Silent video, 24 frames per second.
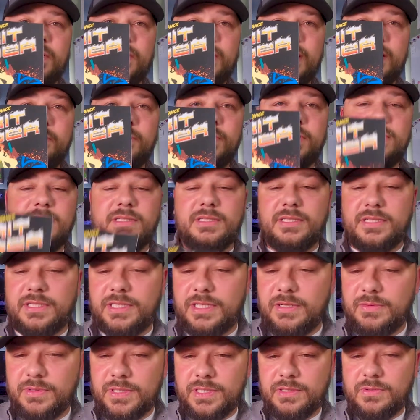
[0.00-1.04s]
to date with this to
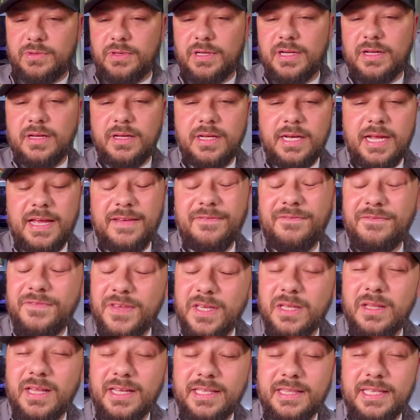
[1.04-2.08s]
see what's going on. I
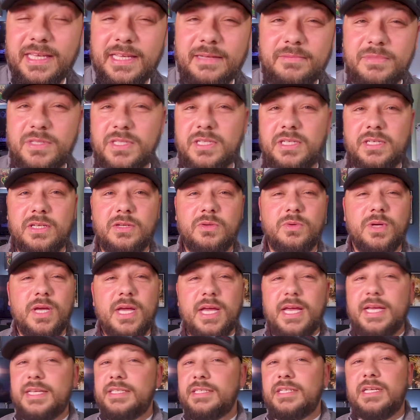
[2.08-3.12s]
feel like the MCU
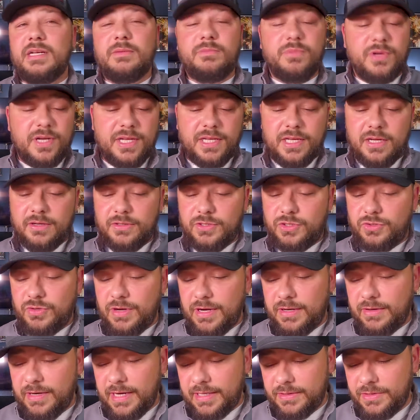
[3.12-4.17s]
is going to bring Ghost
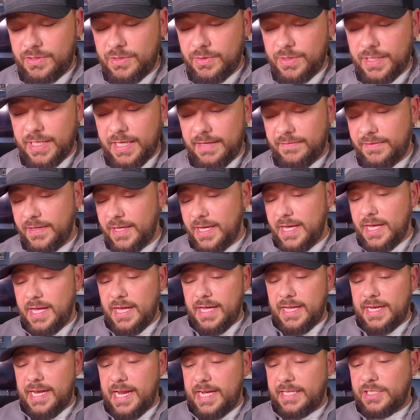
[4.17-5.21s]
Rider out soon enough.
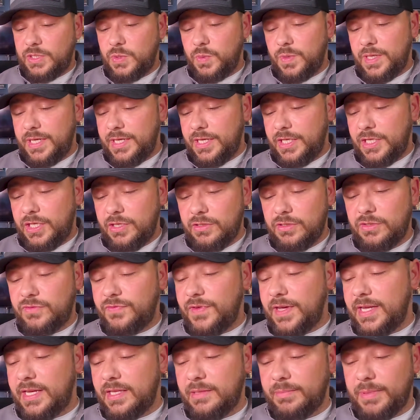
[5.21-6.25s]
Next one, huge
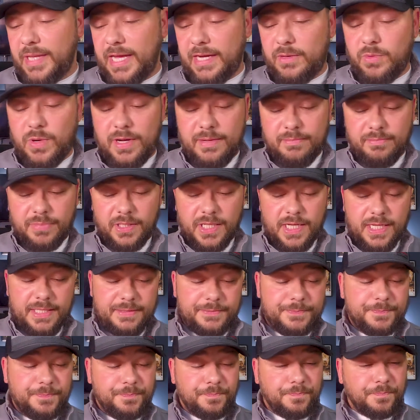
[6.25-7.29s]
fan of the Black, White, and
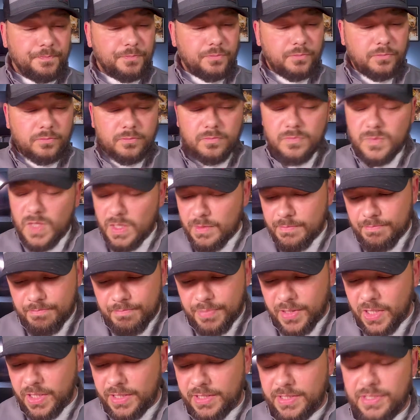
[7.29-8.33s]
Blood
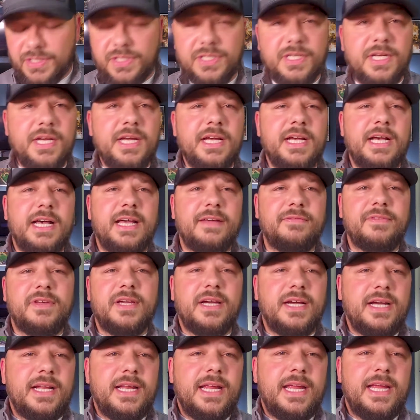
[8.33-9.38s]
books. I've
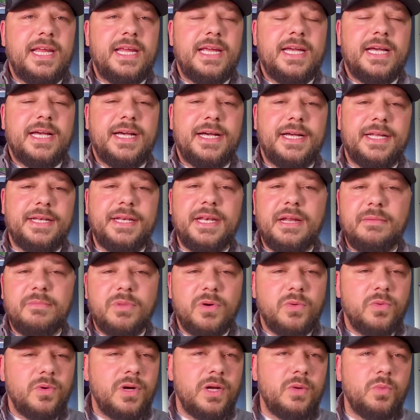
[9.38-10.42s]
got a
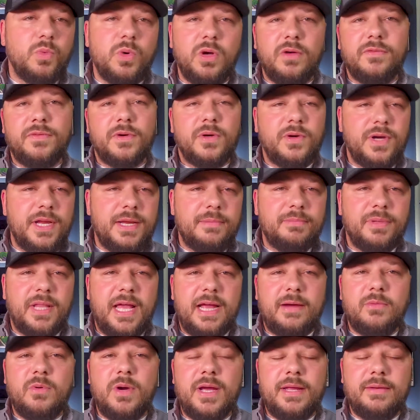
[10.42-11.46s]
#1 Wolverine
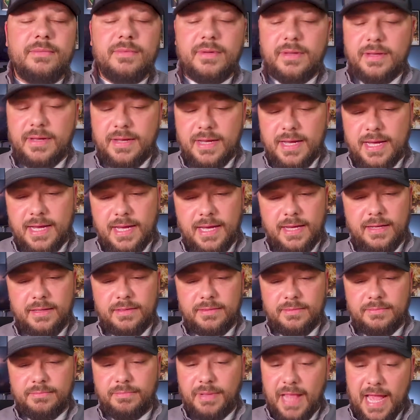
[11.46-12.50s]
Black, White,
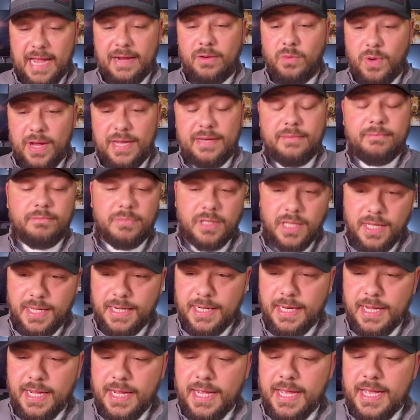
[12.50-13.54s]
and
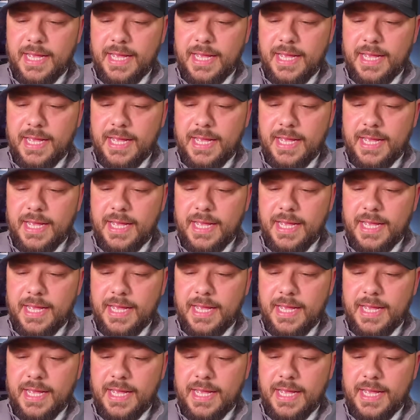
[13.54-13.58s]
Blood.